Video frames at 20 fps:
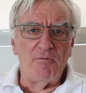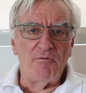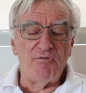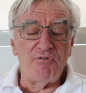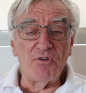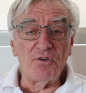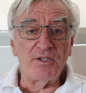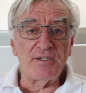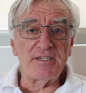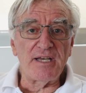
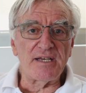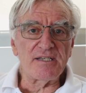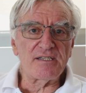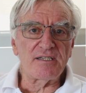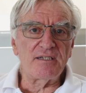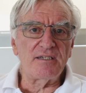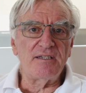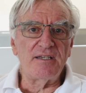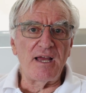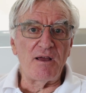fully
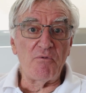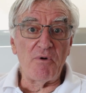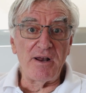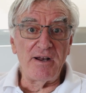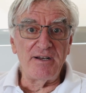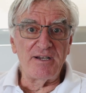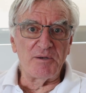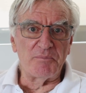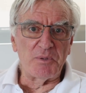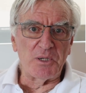tested, they
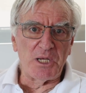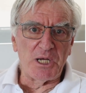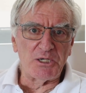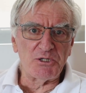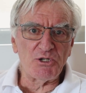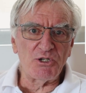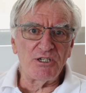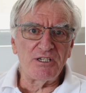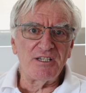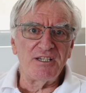went into
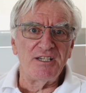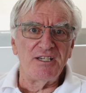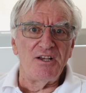production.